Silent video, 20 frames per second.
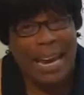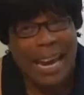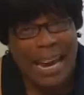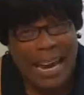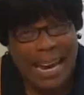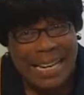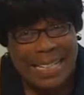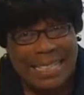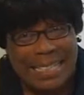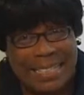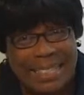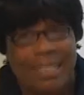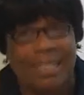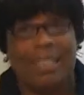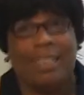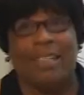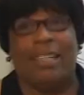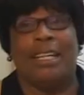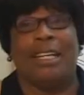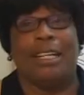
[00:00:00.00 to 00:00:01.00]
not
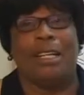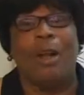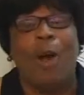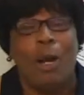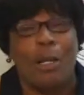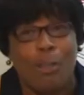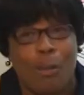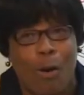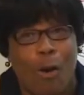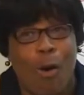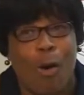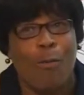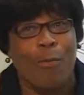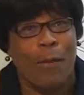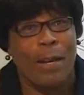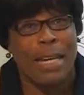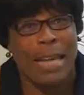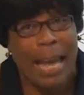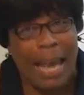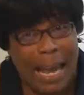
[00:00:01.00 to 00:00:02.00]
over
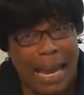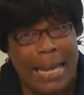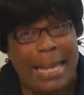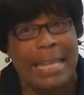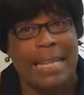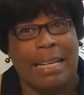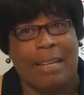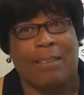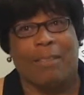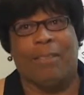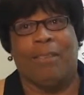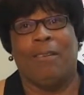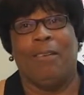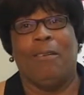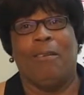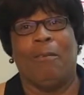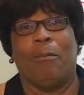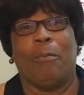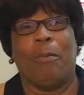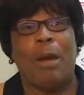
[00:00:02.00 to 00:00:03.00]
9. Where is
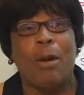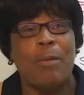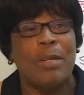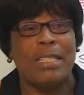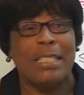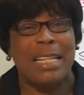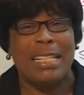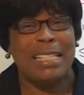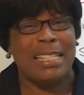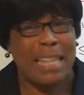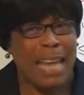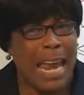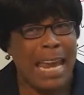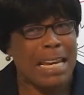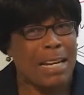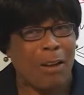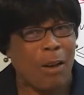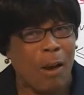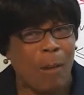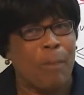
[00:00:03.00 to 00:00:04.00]
this 9 coming
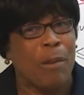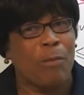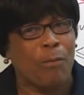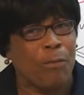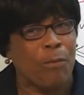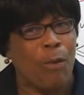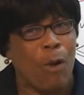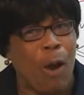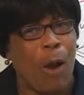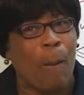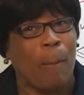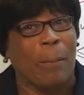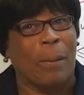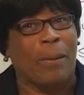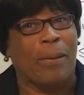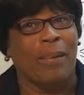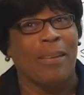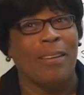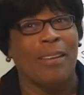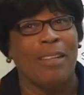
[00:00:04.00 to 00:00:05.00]
from? So
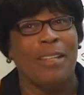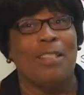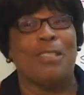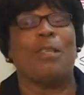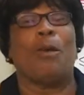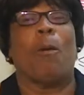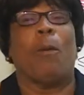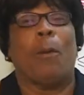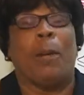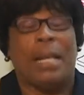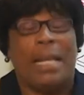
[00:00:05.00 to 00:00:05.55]
leave the